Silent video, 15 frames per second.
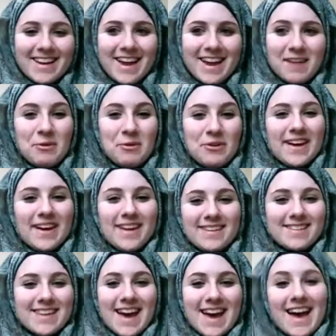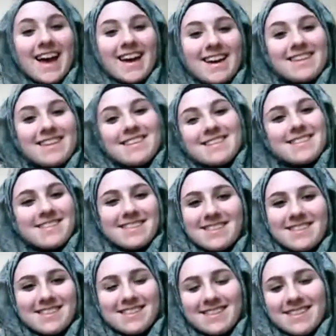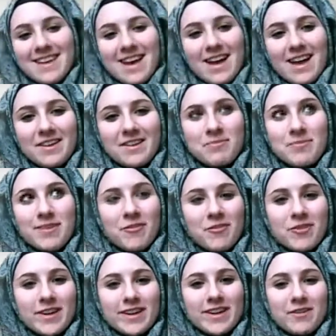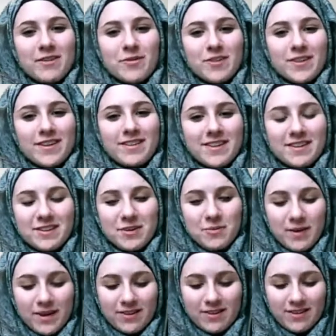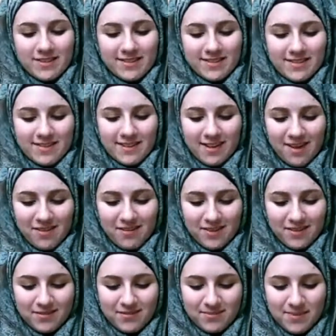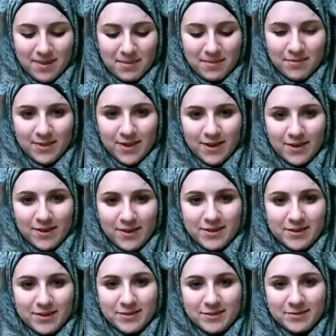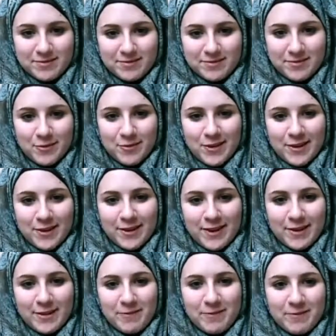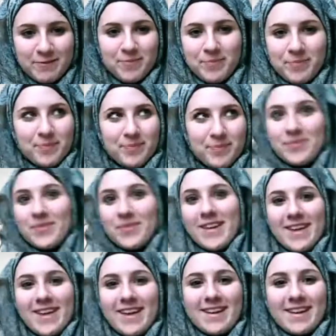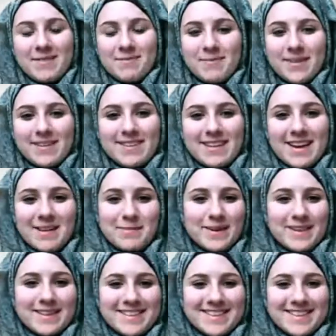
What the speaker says: 9 more days, guys. I'll definitely hopefully send you pictures and stuff, and maybe video, I don't know. We'll figure it out. Masalama.